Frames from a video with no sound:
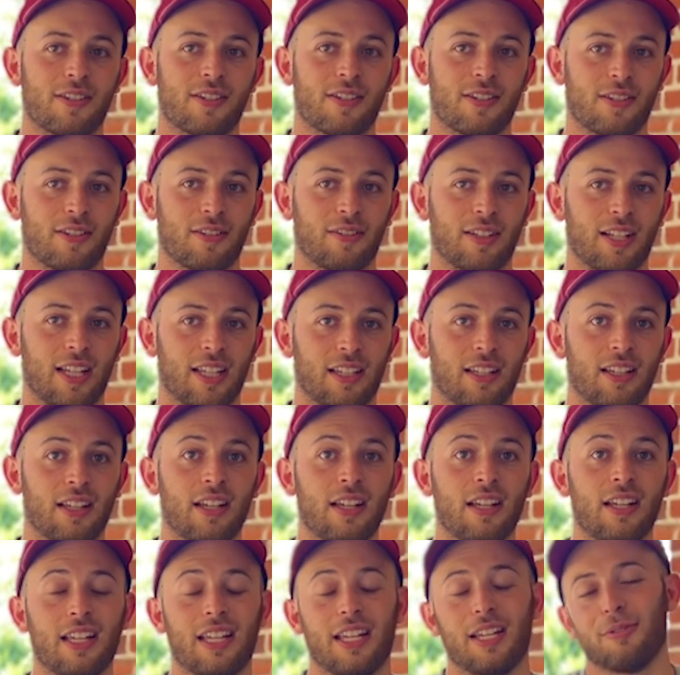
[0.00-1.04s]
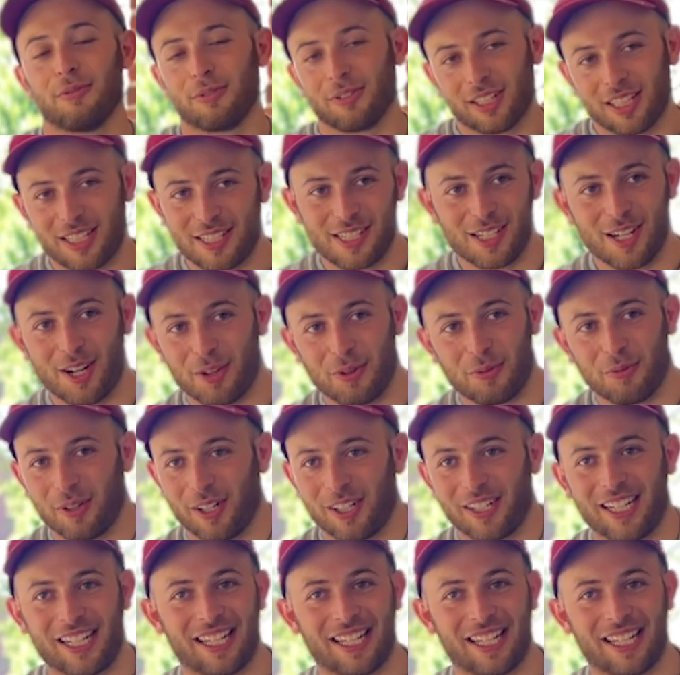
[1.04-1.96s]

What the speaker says: So like he really did all the work.